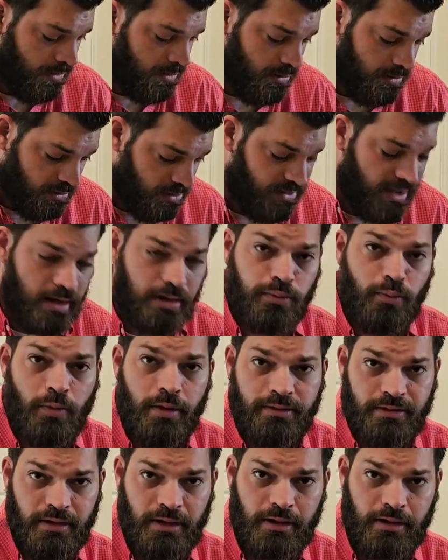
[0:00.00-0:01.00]
So that's
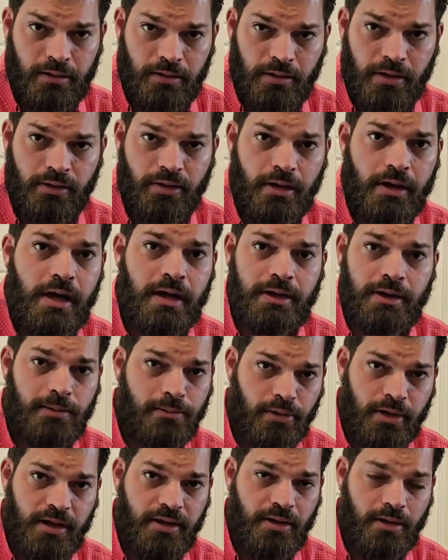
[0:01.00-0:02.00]
one thing. So they're not gonna
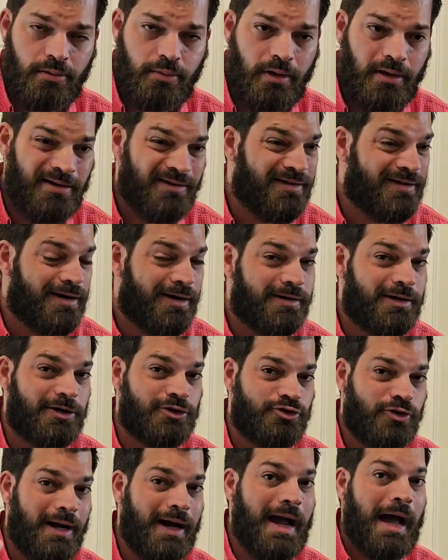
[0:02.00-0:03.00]
breathe as well, and they're not gonna
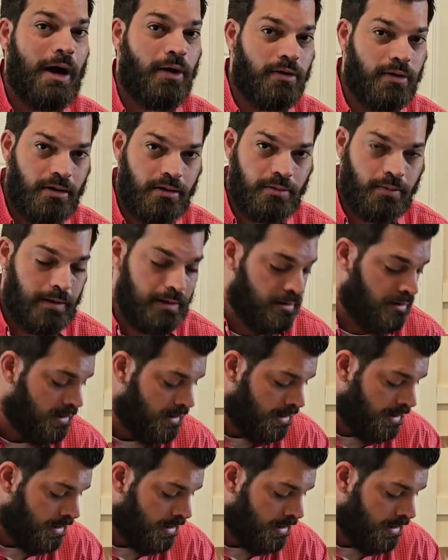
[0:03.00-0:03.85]
dry out as well.